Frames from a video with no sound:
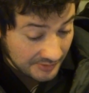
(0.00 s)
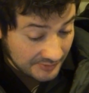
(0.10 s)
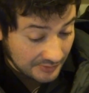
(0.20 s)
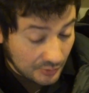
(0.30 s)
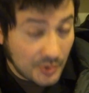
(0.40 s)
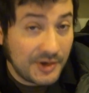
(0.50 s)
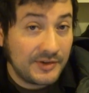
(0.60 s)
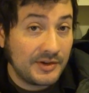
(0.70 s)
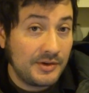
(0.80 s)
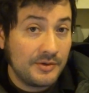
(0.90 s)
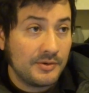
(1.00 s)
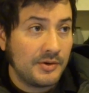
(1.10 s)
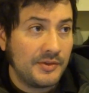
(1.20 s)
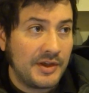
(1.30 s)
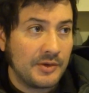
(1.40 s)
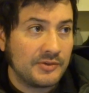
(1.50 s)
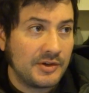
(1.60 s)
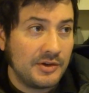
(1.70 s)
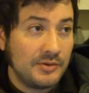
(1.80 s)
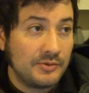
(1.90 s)
It's 20 denier on the
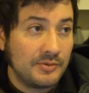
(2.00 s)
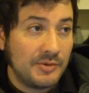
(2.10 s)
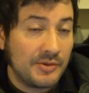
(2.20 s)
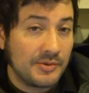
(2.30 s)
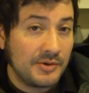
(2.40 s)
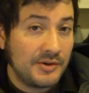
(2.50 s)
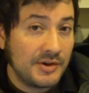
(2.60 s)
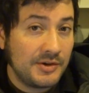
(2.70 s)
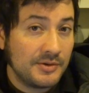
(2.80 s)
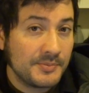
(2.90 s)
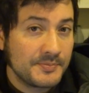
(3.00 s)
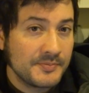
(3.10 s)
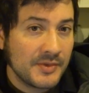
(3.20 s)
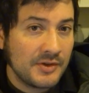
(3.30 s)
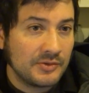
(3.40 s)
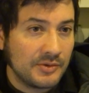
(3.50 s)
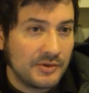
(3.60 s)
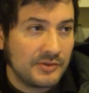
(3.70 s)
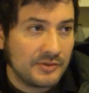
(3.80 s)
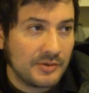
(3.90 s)
outside. It used to be 30 denier. So
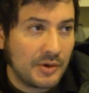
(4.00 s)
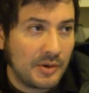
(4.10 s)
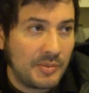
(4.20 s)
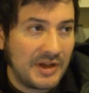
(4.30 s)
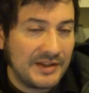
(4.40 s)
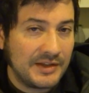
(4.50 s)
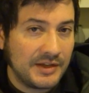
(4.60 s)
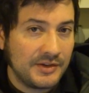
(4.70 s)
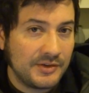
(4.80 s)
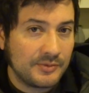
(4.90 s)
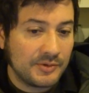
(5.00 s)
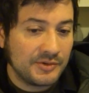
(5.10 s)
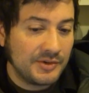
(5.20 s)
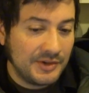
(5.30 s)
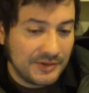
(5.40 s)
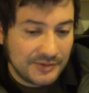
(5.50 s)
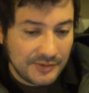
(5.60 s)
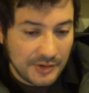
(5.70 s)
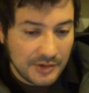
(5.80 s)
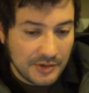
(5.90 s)
this Alpine light, this version
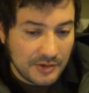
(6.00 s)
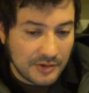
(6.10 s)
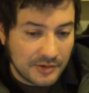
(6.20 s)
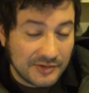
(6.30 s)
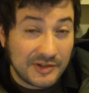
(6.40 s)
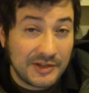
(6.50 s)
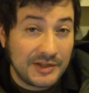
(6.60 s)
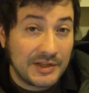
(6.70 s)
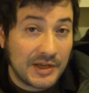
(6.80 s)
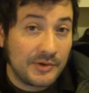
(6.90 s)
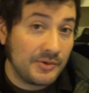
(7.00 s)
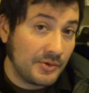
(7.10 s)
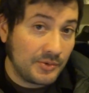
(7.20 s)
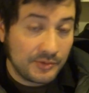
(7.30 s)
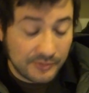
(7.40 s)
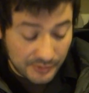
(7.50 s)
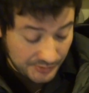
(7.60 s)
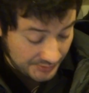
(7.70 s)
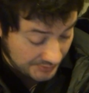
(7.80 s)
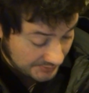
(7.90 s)
is slightly lighter than older
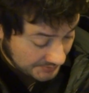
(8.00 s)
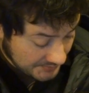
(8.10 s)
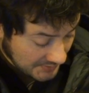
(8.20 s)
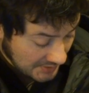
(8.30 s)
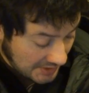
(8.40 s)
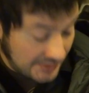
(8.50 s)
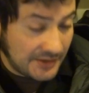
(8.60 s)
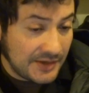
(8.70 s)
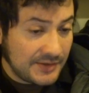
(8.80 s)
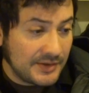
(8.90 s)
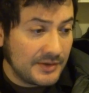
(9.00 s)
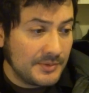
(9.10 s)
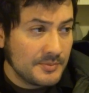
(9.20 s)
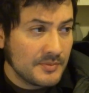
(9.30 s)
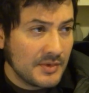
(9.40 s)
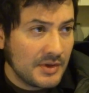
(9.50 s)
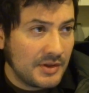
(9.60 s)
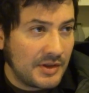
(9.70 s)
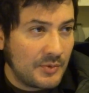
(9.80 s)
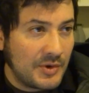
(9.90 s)
versions. I like that
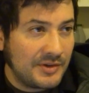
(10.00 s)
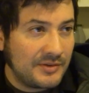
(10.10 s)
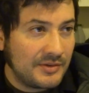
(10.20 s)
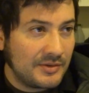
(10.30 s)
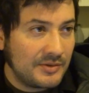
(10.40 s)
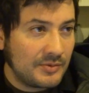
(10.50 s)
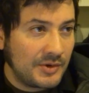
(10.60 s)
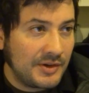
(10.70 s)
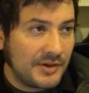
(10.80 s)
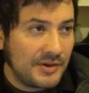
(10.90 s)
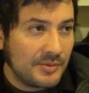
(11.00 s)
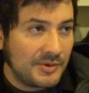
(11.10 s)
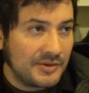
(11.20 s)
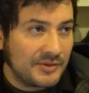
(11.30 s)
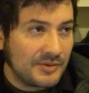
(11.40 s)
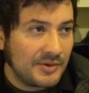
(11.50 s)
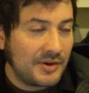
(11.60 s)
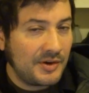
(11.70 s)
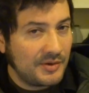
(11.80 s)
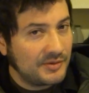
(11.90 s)
they went to 20 denier because
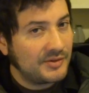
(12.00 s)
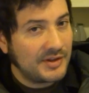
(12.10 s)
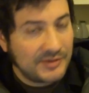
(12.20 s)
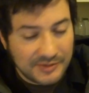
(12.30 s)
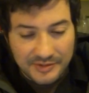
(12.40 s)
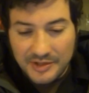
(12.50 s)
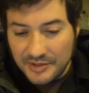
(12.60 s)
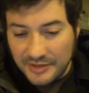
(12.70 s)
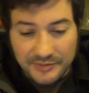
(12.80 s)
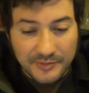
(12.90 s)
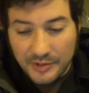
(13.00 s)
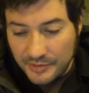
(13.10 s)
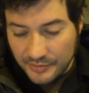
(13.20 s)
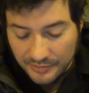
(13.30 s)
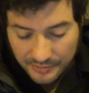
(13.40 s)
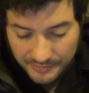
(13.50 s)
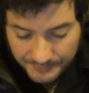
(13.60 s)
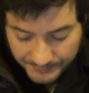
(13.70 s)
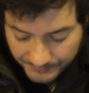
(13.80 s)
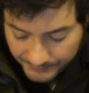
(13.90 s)
30 deniers, that's very durable.